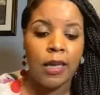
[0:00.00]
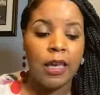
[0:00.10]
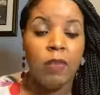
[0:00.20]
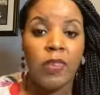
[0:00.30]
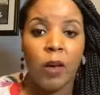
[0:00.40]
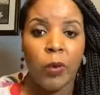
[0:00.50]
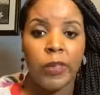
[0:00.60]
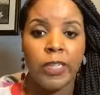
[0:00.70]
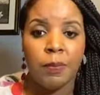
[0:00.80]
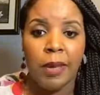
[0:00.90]
given that we're
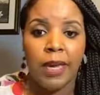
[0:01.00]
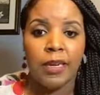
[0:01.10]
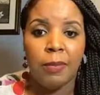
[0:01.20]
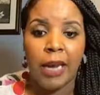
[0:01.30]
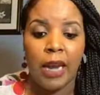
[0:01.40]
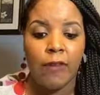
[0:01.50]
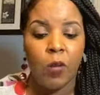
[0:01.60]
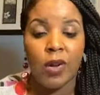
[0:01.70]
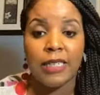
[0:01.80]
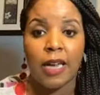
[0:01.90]
in this pandemic and
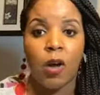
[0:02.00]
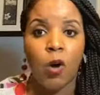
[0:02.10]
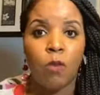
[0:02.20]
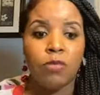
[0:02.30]
everyone is at home.